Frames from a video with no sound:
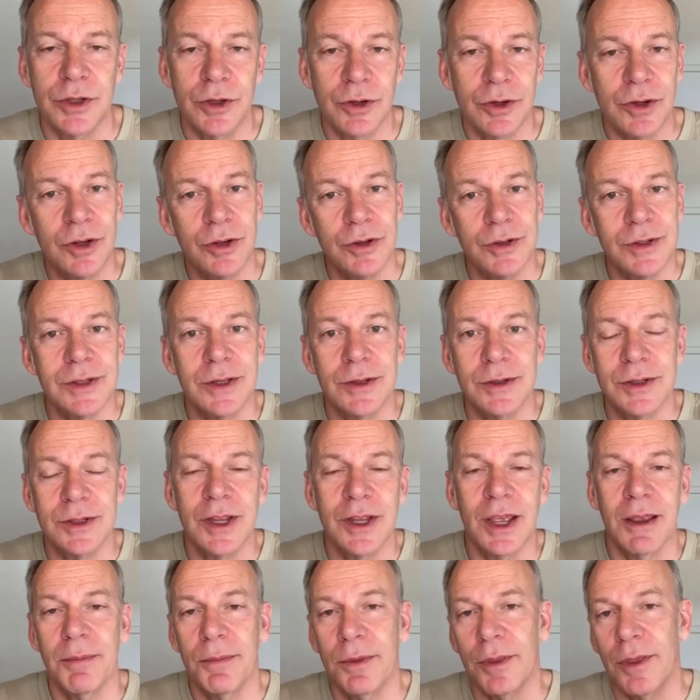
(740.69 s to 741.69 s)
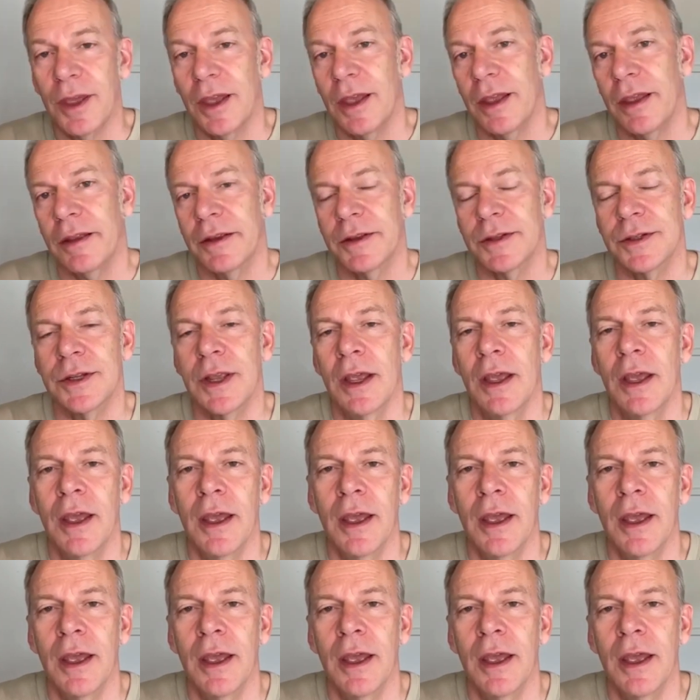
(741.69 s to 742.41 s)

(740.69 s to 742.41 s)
You can use those same things